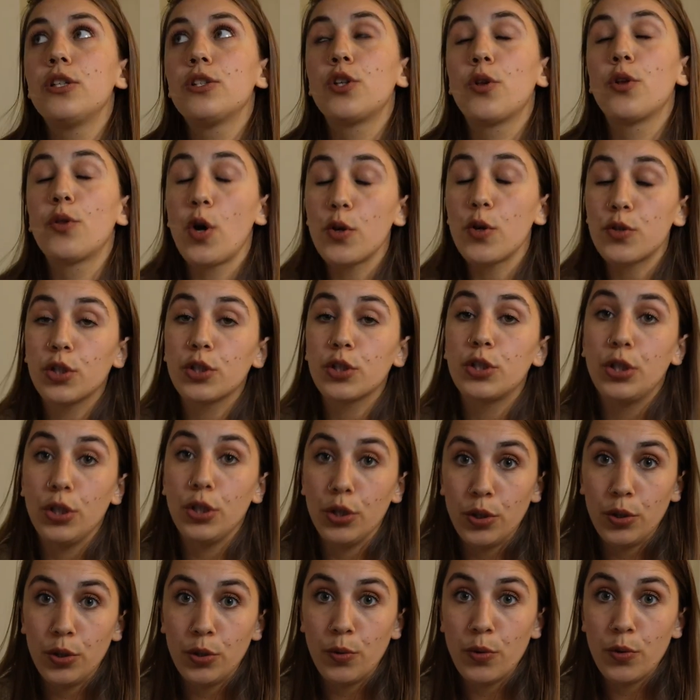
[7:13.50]
So those
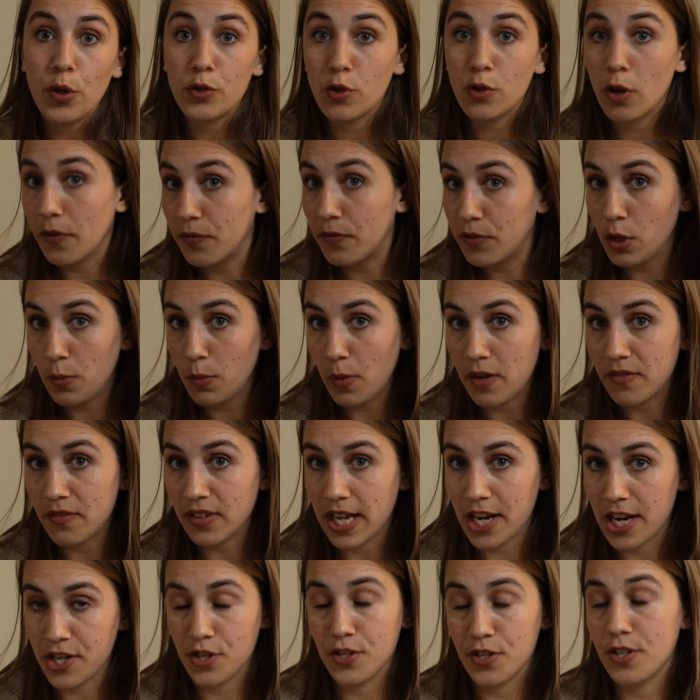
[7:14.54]
are a few
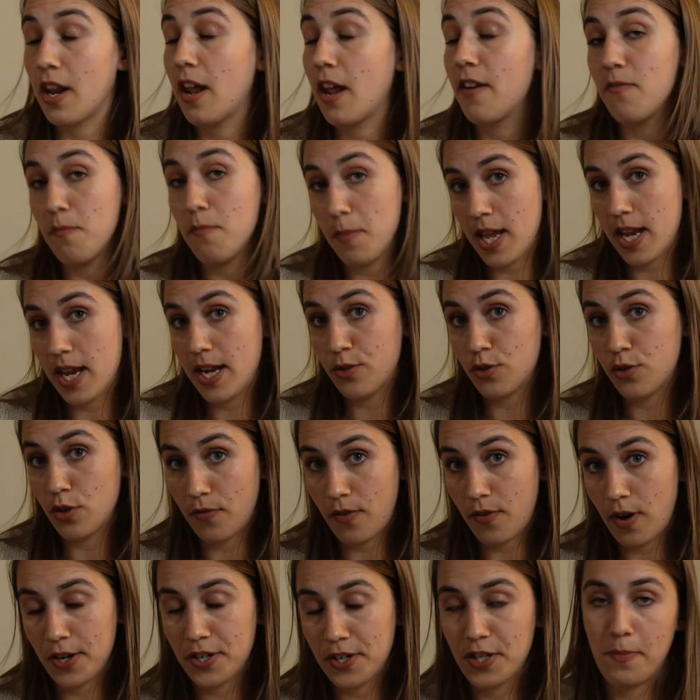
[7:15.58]
modifications that I've made so
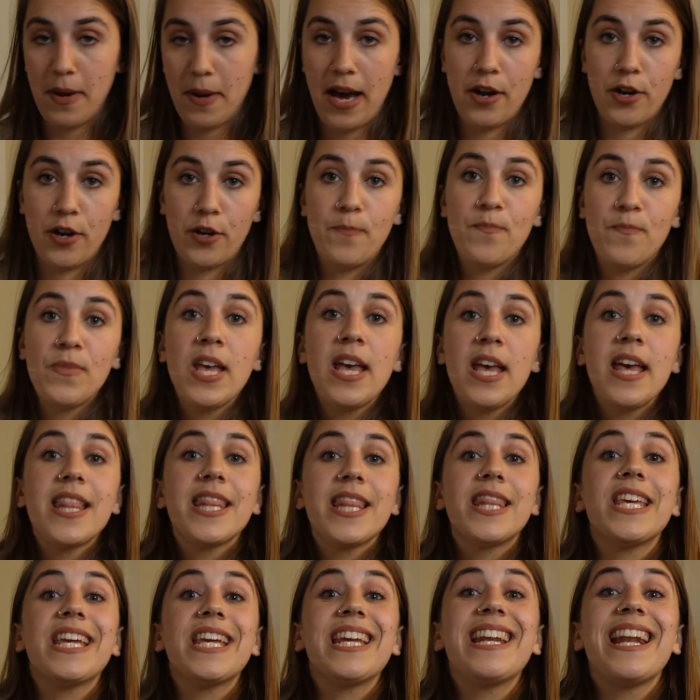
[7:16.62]
far to the pattern.
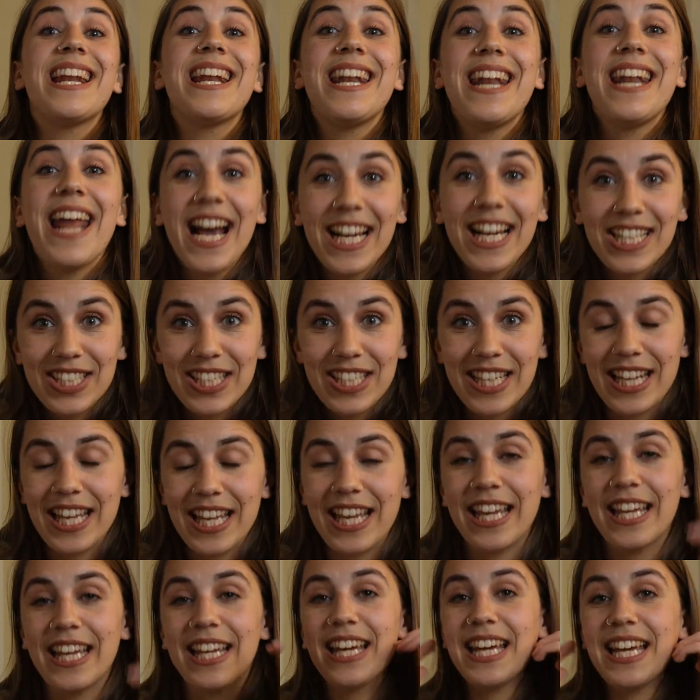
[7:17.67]
The next
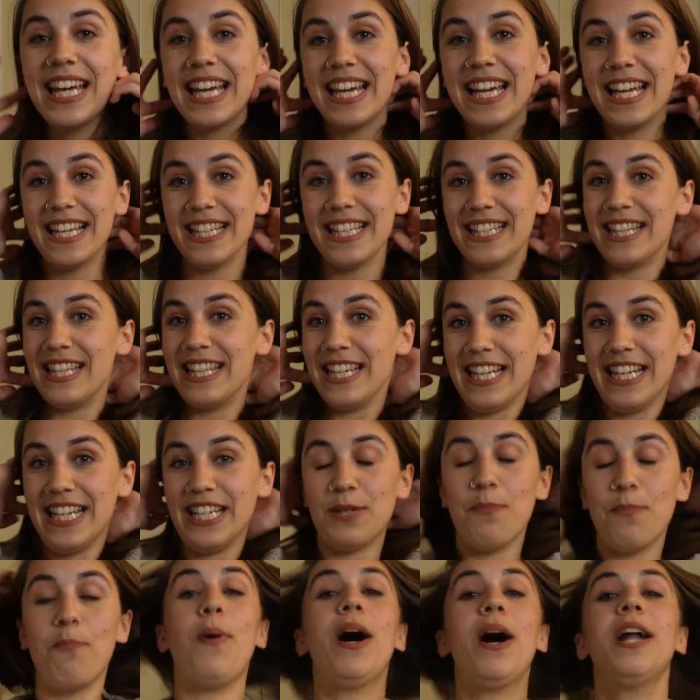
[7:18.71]
thing is
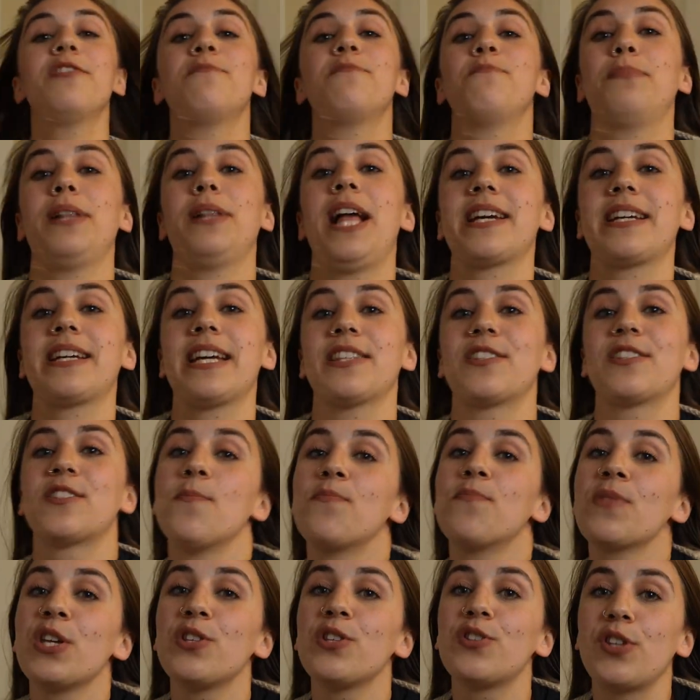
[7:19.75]
these button plackets.
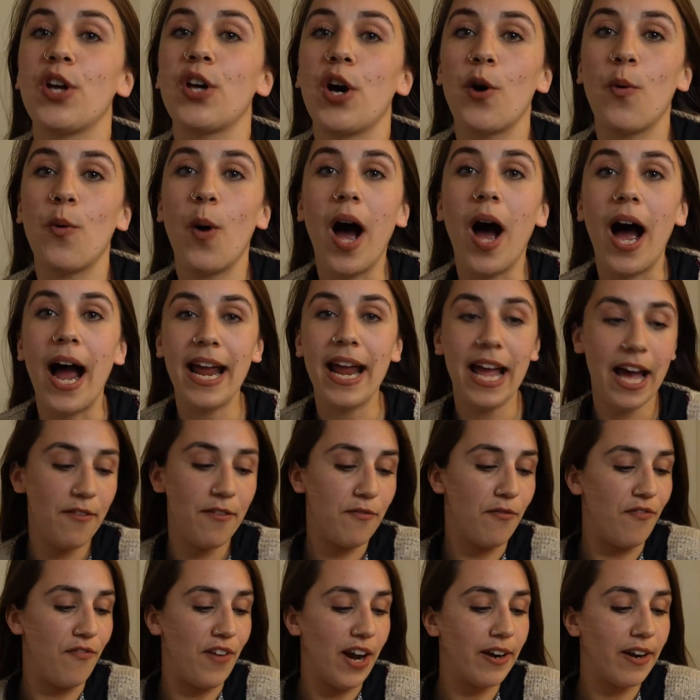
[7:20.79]
So I
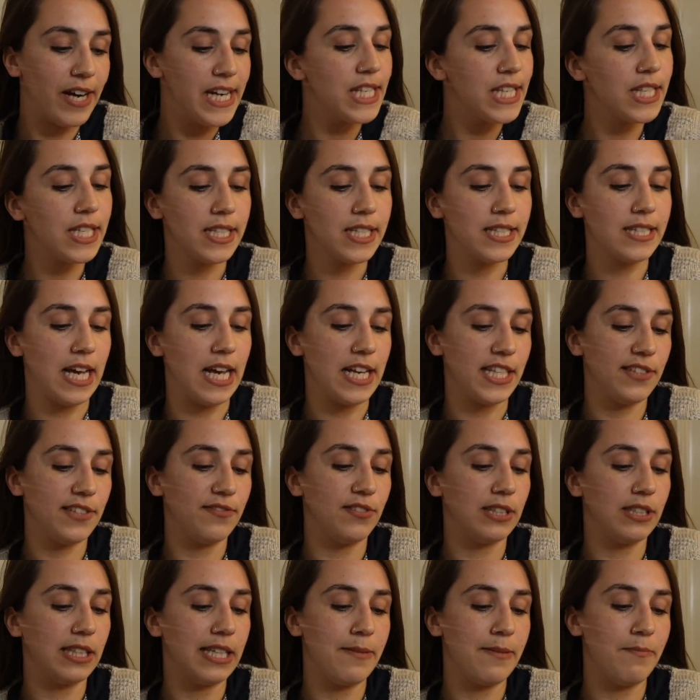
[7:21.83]
have very
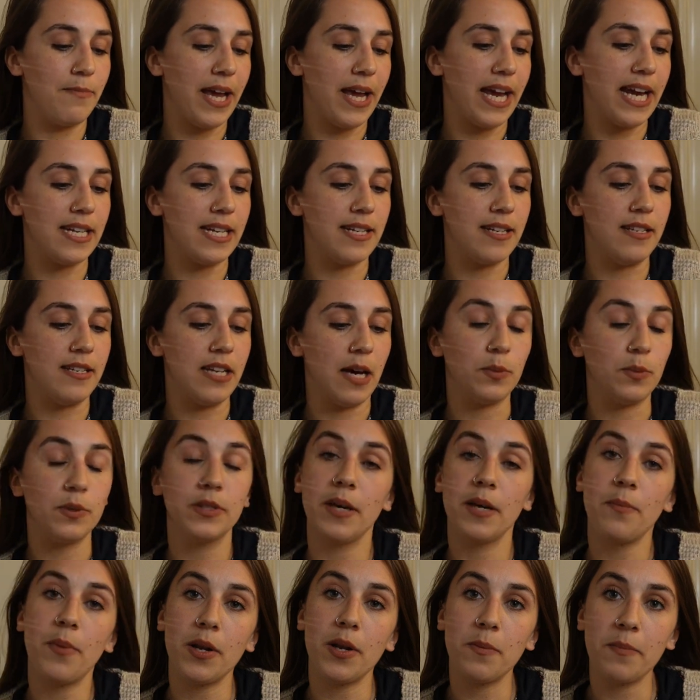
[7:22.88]
successfully made double
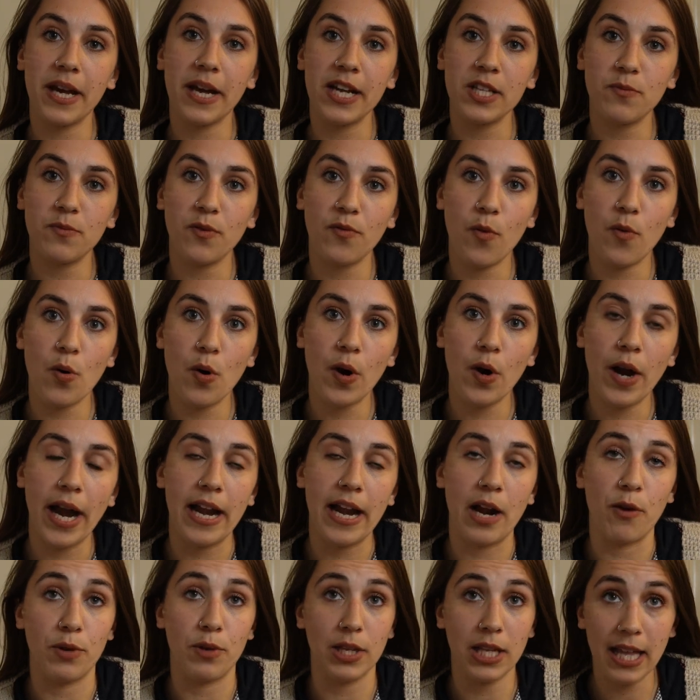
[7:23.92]
knit button bands before, and
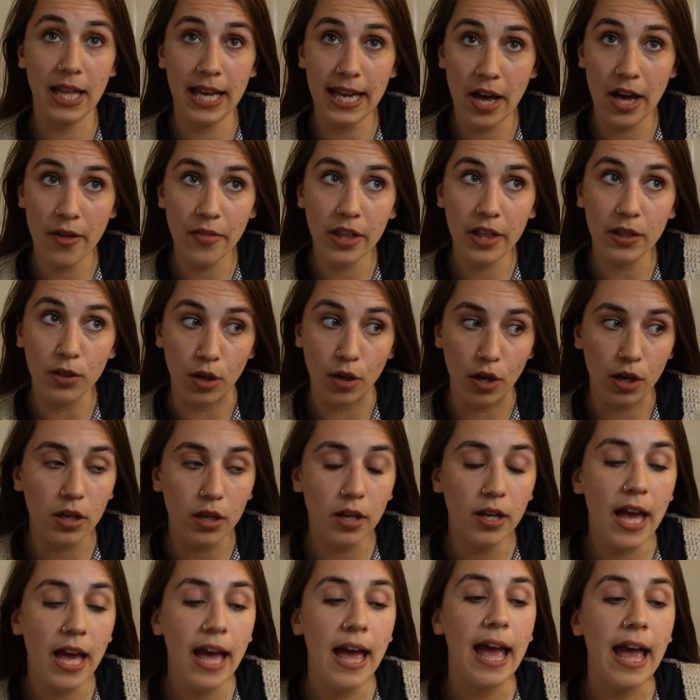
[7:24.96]
I really like how they look.
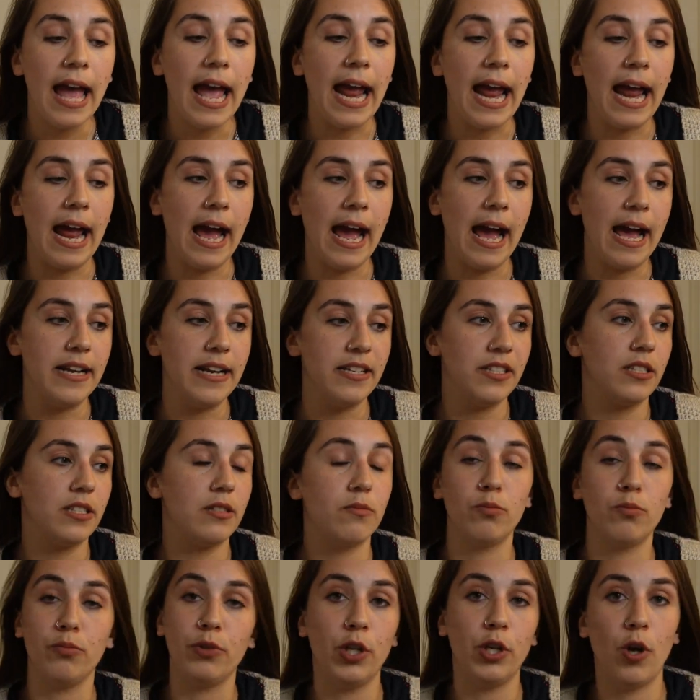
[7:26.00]
And
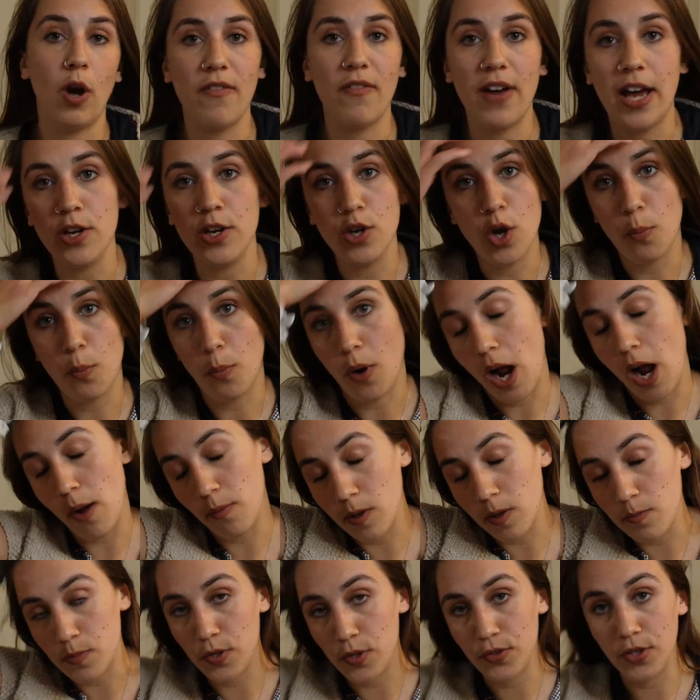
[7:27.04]
you know, I've had no
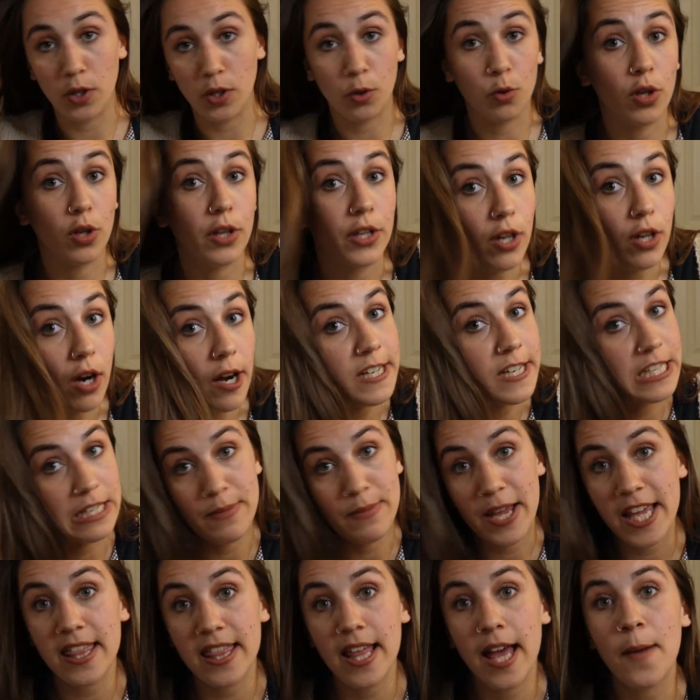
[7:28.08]
problem using acrylic yarn to
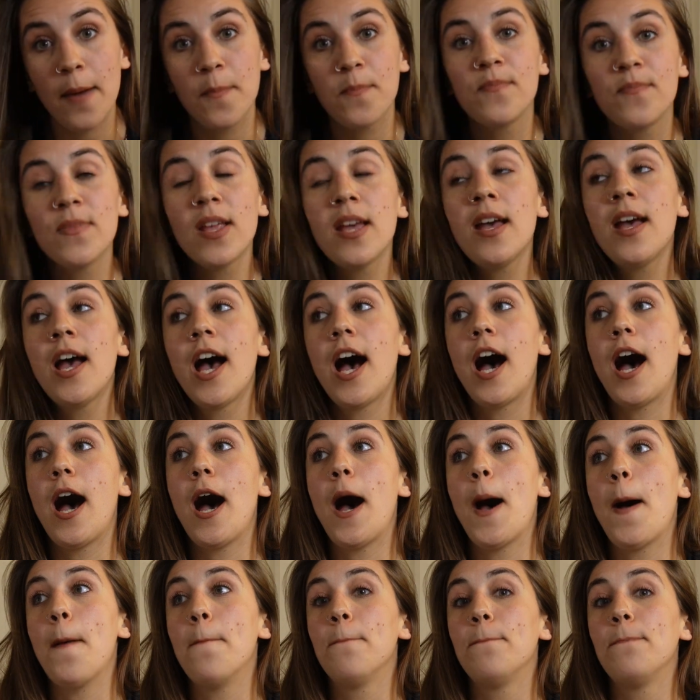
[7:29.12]
make them.
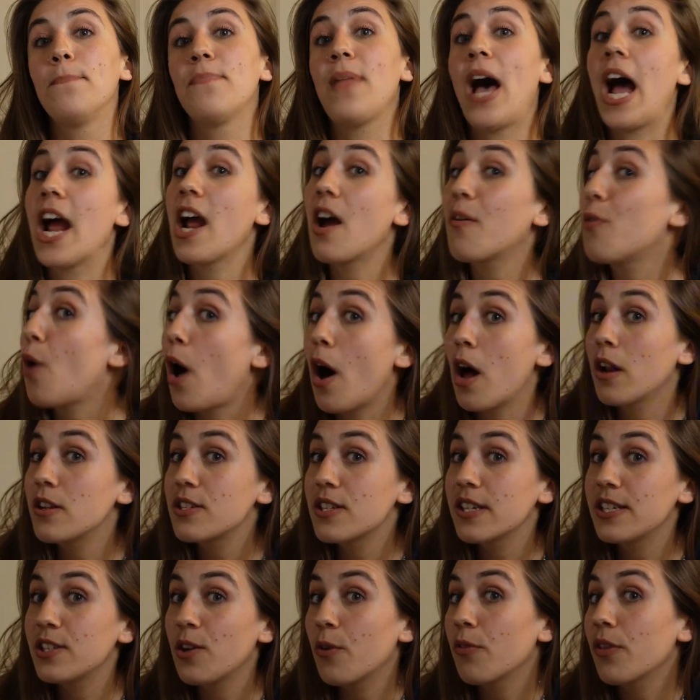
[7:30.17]
I
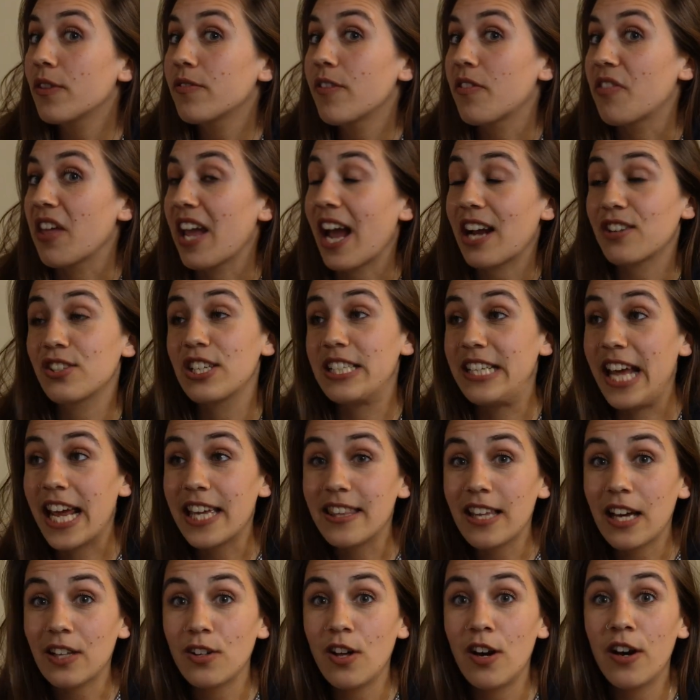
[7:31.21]
honestly don't think that they actually take
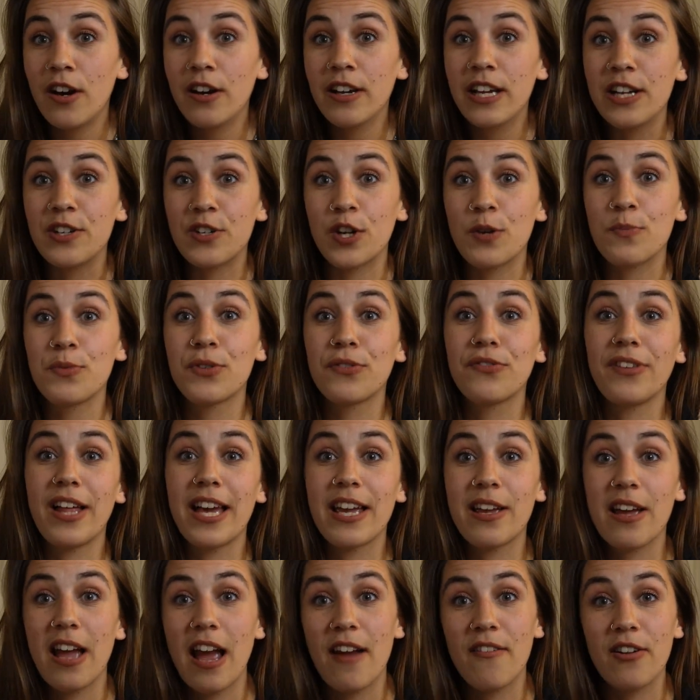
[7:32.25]
that long in terms of
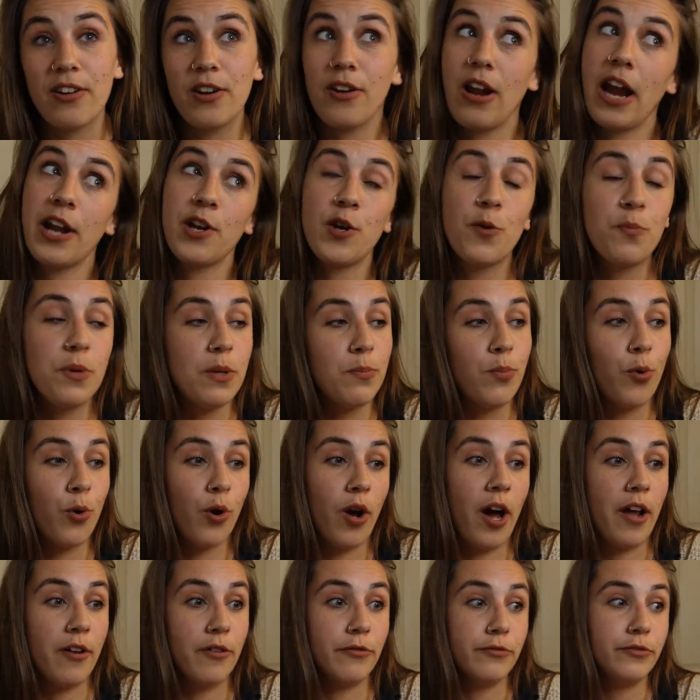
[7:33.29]
like, I know people
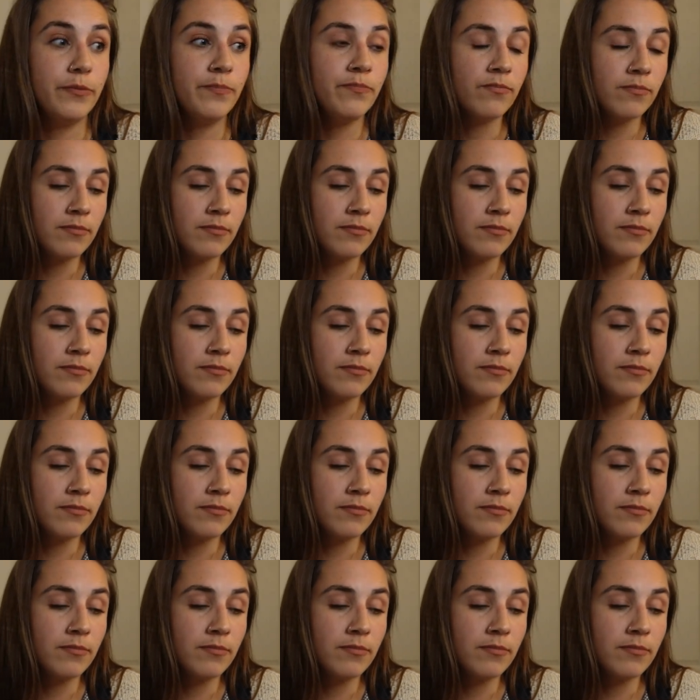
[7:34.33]
kind of